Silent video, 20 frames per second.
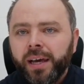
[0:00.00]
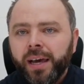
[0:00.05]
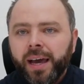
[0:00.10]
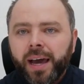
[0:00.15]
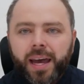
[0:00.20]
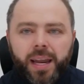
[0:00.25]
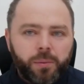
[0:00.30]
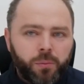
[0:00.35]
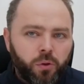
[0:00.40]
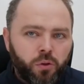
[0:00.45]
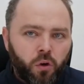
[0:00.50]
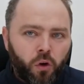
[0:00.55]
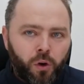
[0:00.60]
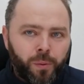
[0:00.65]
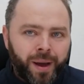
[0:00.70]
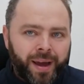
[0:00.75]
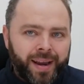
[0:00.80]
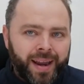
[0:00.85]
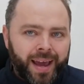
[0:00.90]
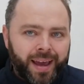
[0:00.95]
And then we'll talk
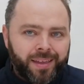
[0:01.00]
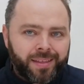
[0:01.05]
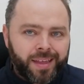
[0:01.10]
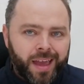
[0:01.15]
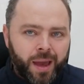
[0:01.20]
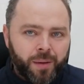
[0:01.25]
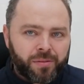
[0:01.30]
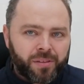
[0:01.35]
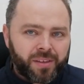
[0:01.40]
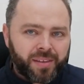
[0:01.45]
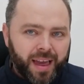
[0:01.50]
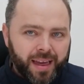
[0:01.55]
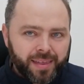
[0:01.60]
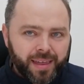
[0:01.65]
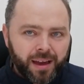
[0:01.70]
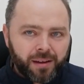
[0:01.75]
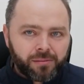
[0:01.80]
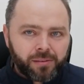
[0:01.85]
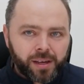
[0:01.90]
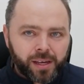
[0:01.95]
about next steps. Does that
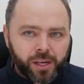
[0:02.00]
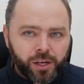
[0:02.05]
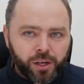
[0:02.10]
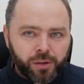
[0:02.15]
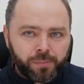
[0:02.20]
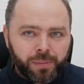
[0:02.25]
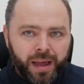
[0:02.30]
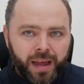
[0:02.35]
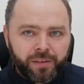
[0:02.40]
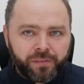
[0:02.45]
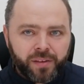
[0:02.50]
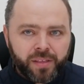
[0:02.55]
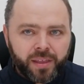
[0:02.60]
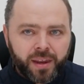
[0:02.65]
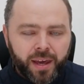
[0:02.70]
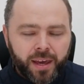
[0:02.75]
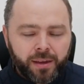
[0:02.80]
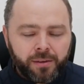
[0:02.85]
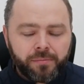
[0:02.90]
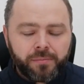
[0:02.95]
sound like a good plan for
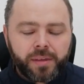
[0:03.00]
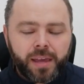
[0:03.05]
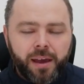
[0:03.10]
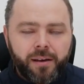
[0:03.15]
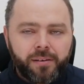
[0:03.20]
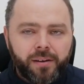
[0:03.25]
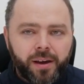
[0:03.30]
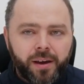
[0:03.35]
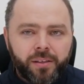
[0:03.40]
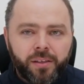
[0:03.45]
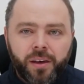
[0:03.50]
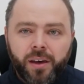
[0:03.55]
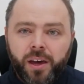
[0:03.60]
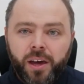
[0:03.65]
today? Yeah, it does.